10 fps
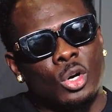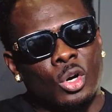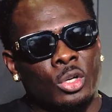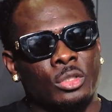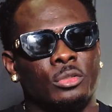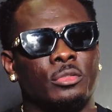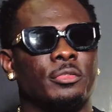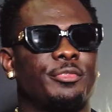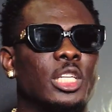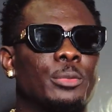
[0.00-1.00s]
On
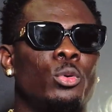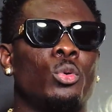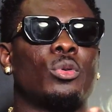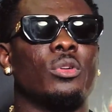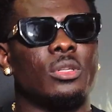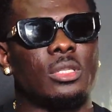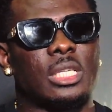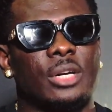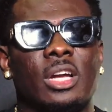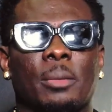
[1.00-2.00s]
Facebook,
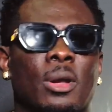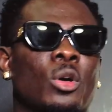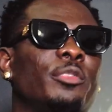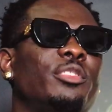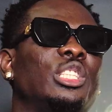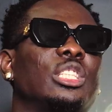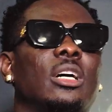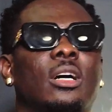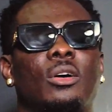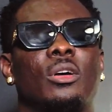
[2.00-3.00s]
Terry Apala
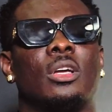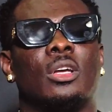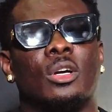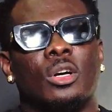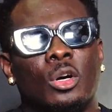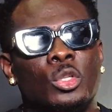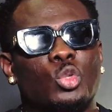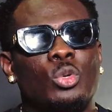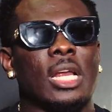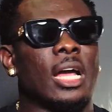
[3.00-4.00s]
Official. On
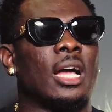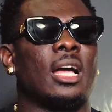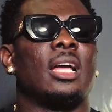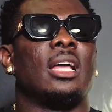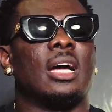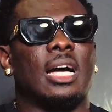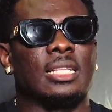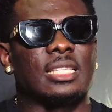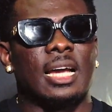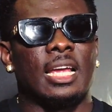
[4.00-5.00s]
Twitter,
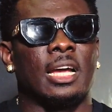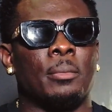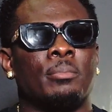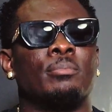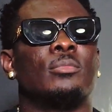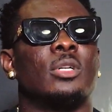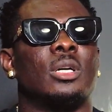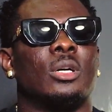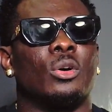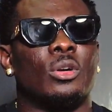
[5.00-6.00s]
at
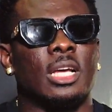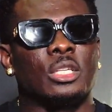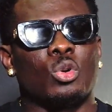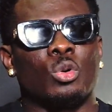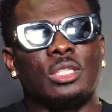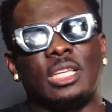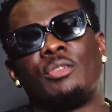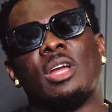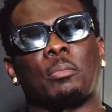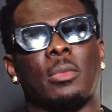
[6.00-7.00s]

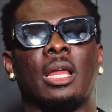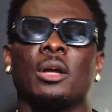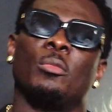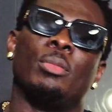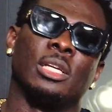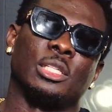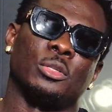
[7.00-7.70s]
@IAM_Terry Apala. God bless